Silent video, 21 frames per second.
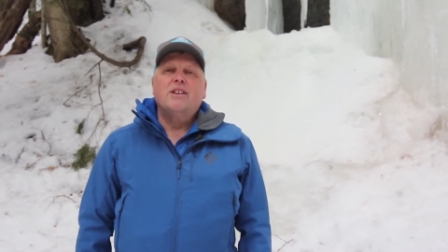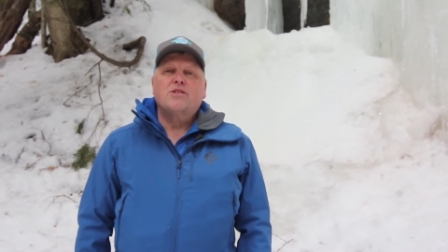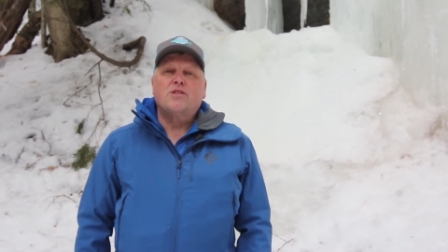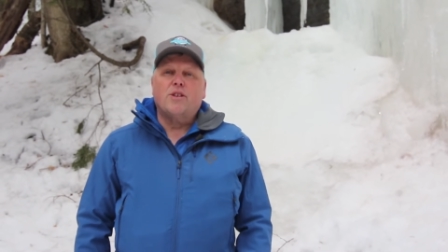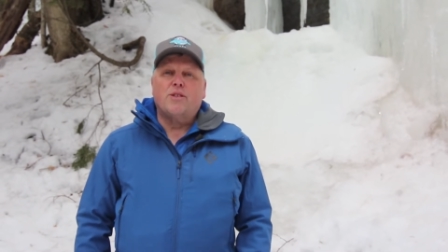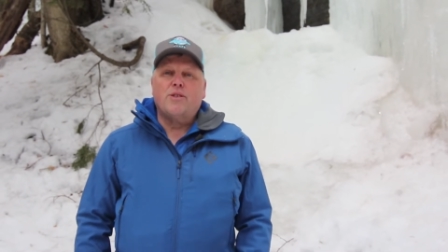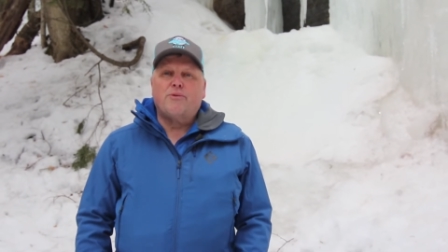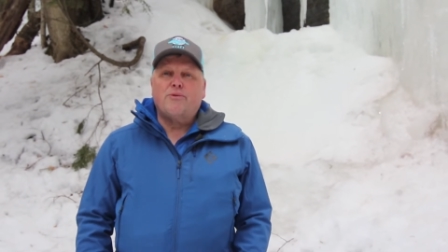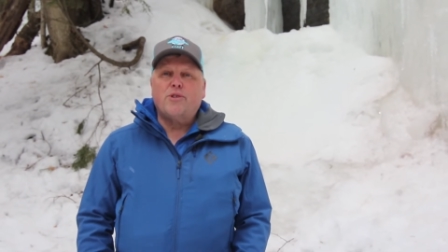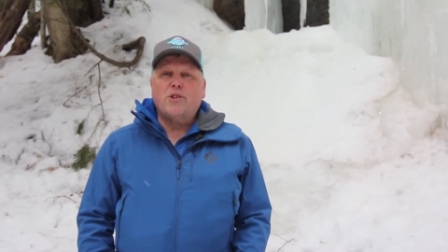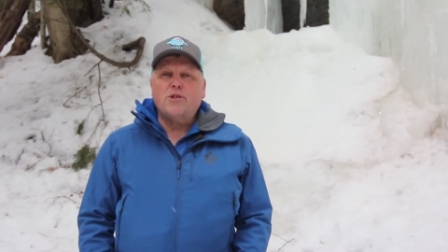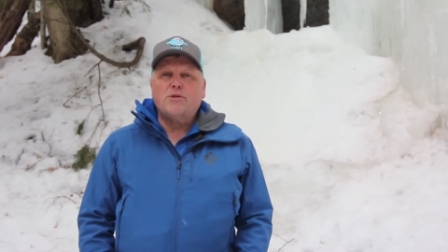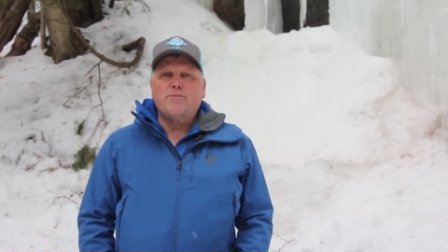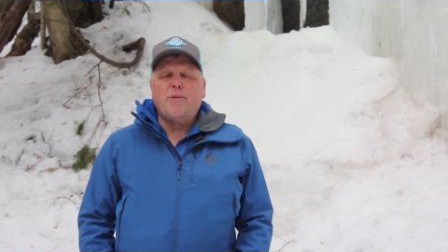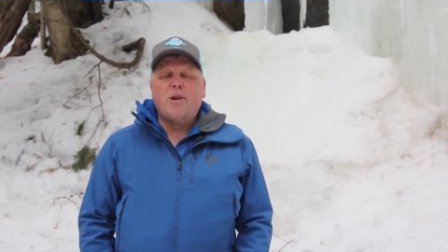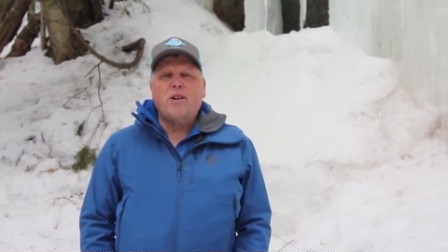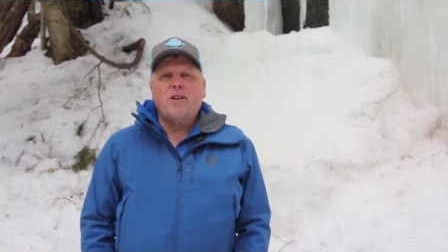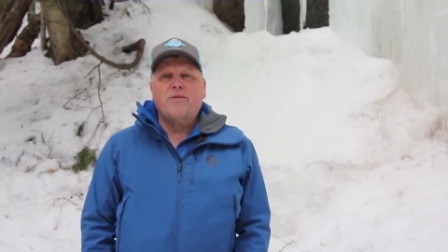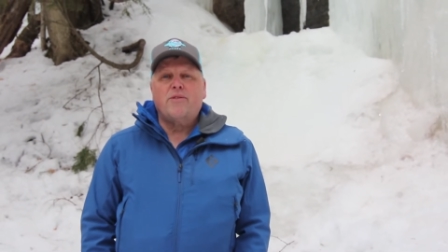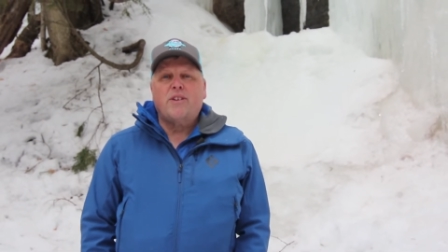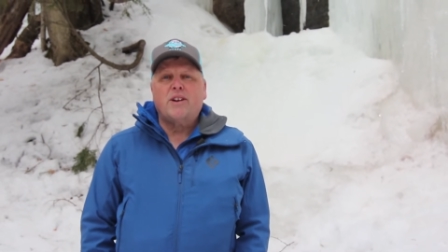So the first
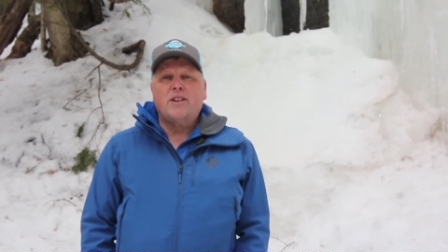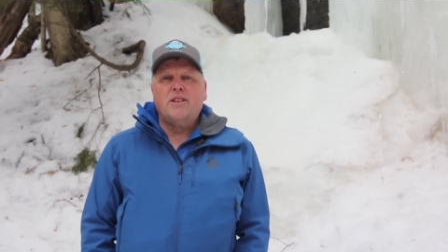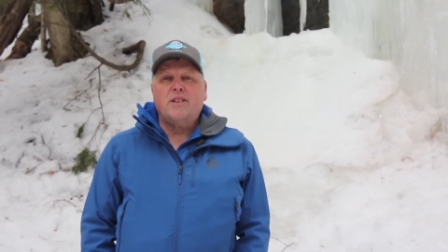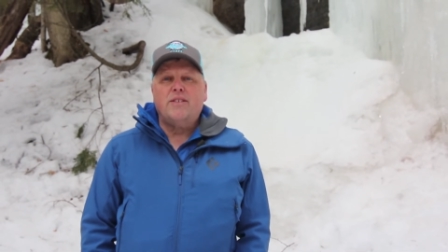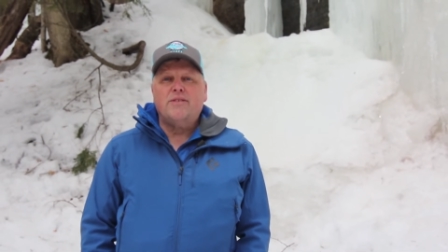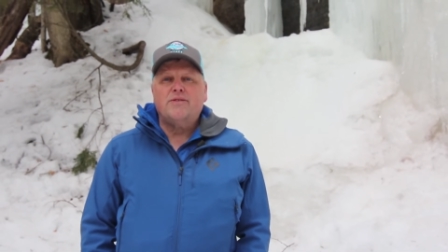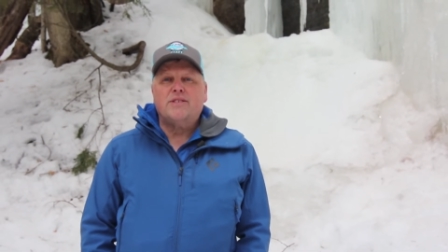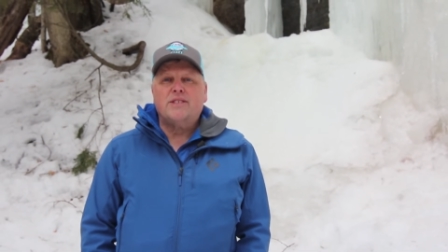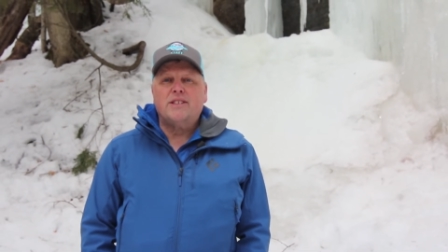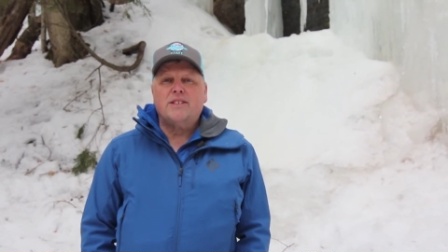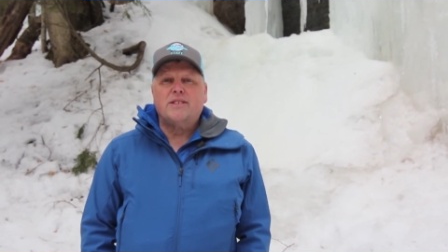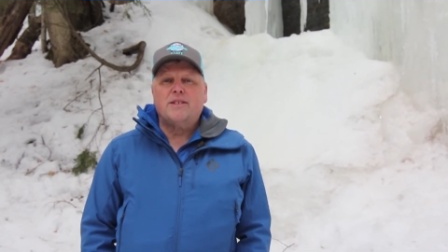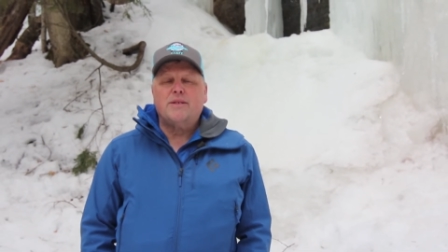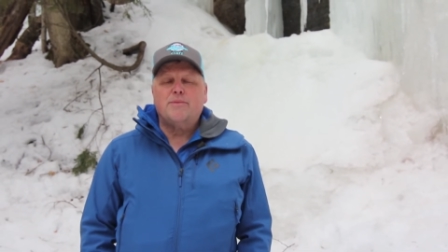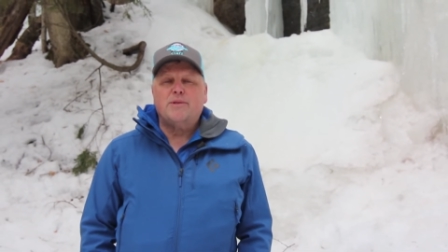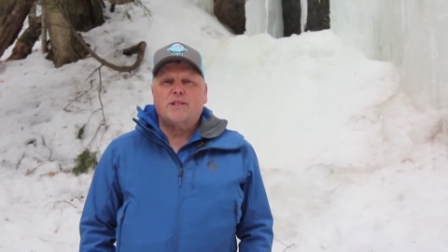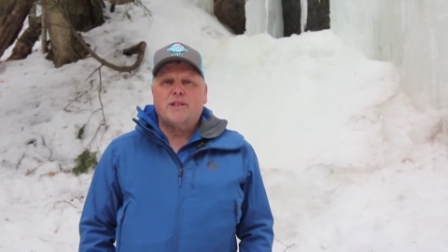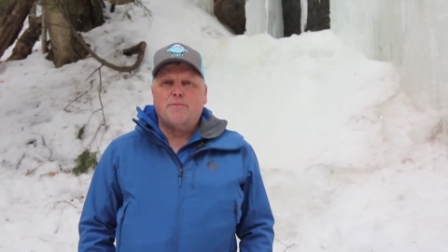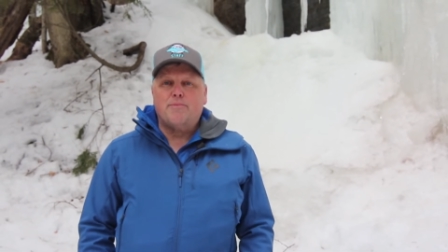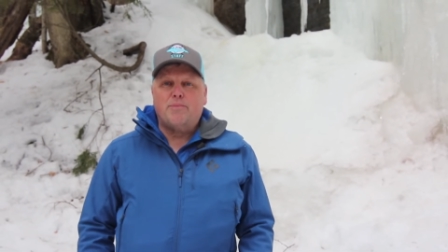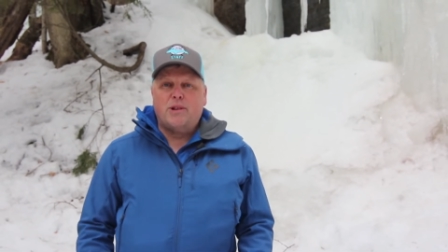part of our glove system
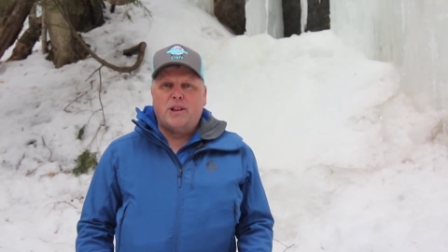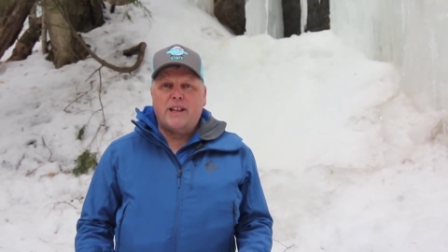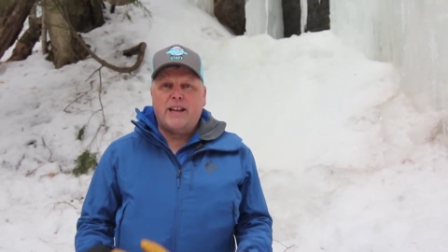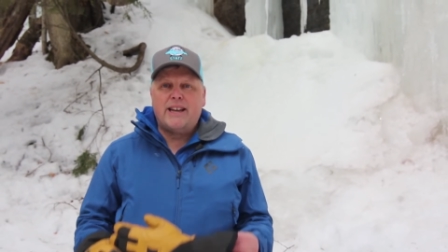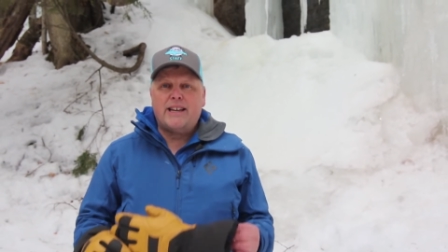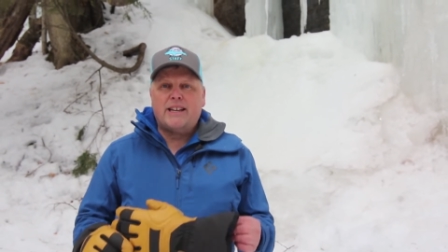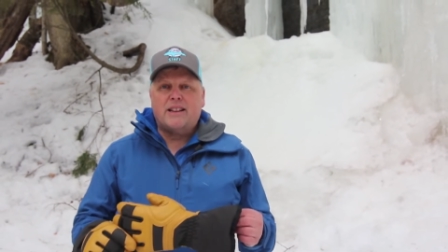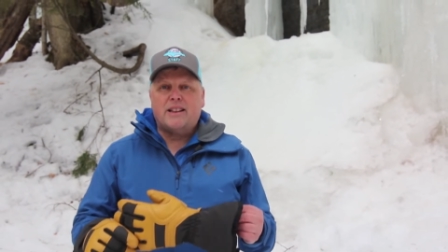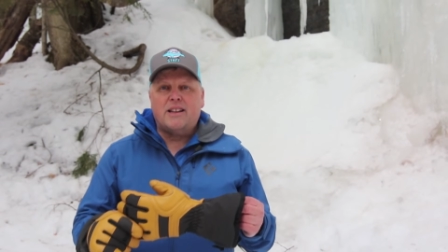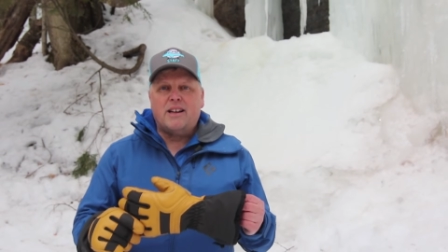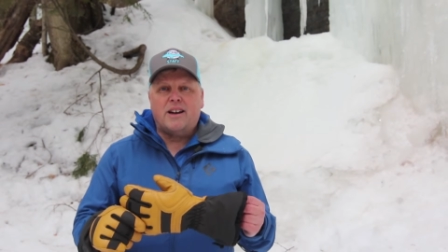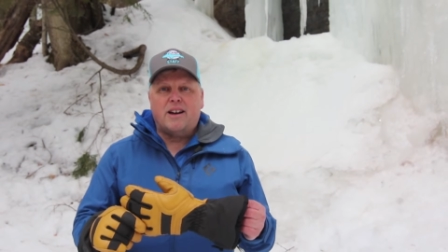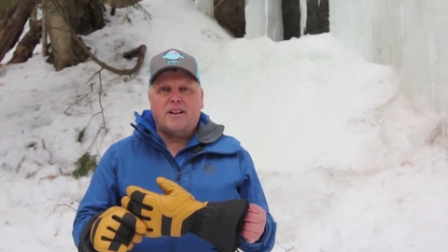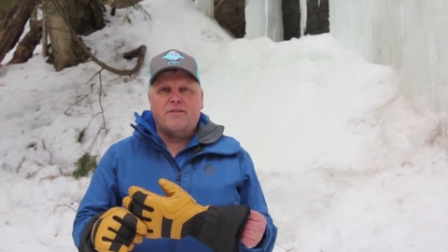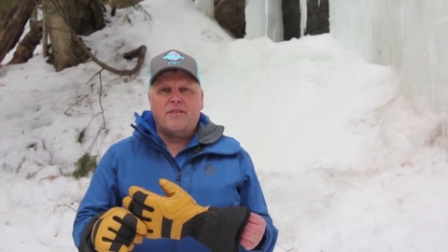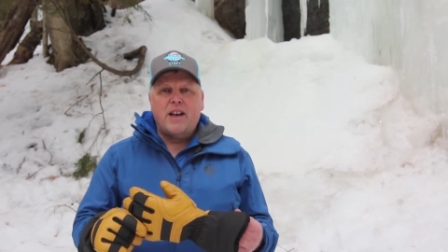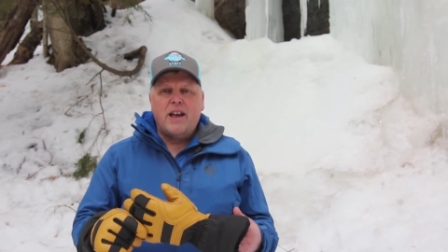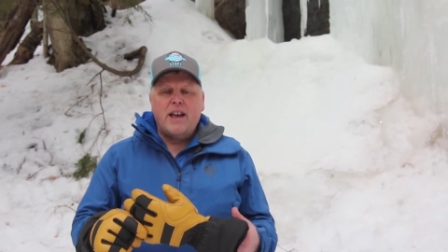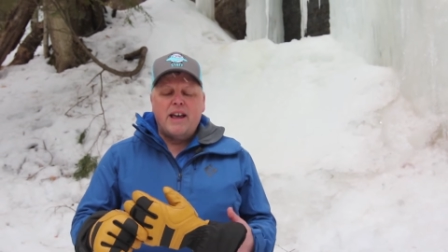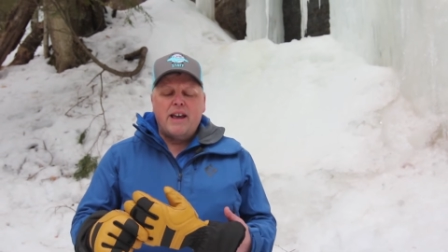is a belay glove